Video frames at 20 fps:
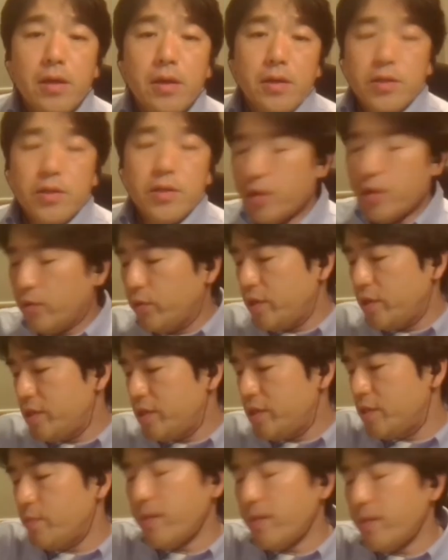So this
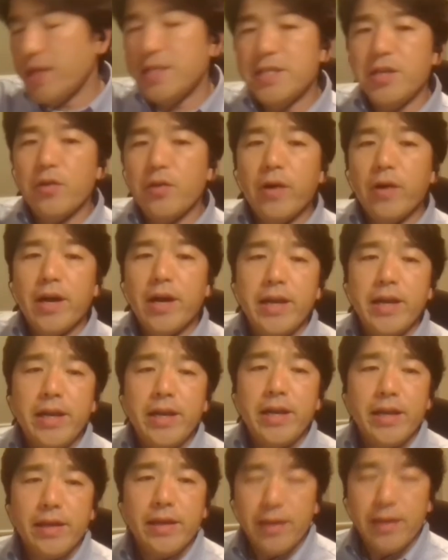is my COI.
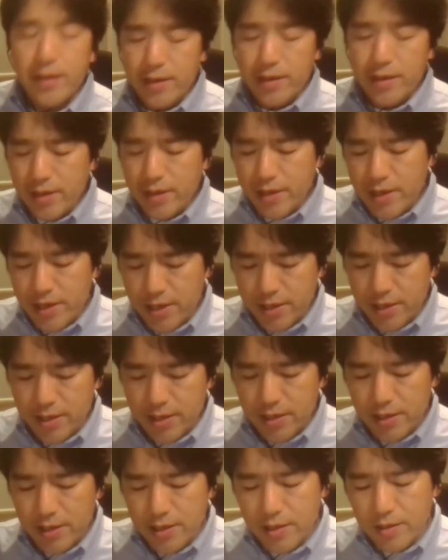And
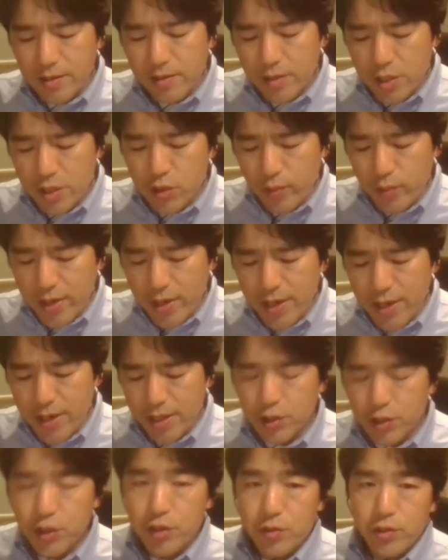this slide
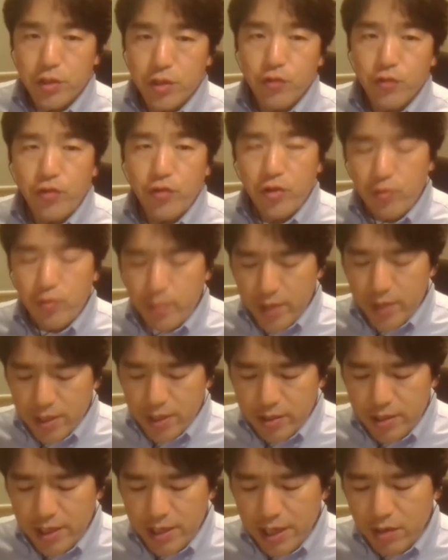shows a
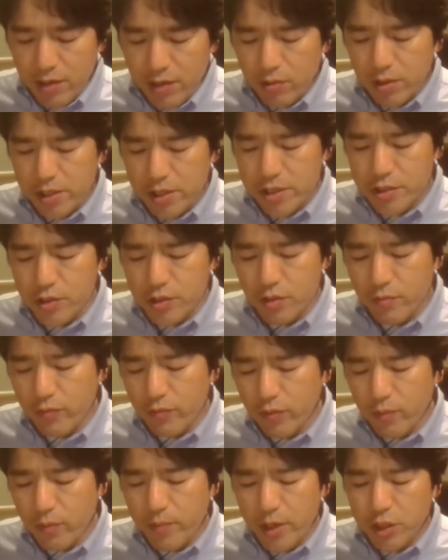treatment algorithm
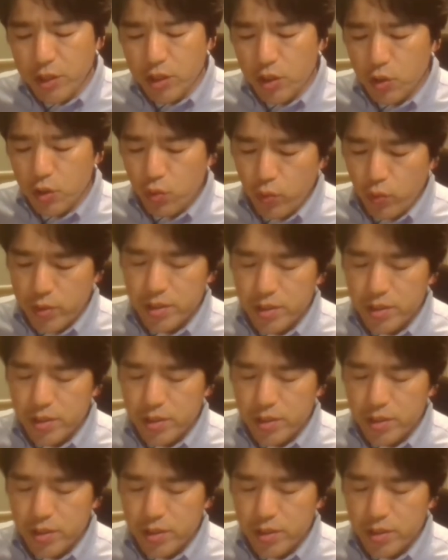for patients with a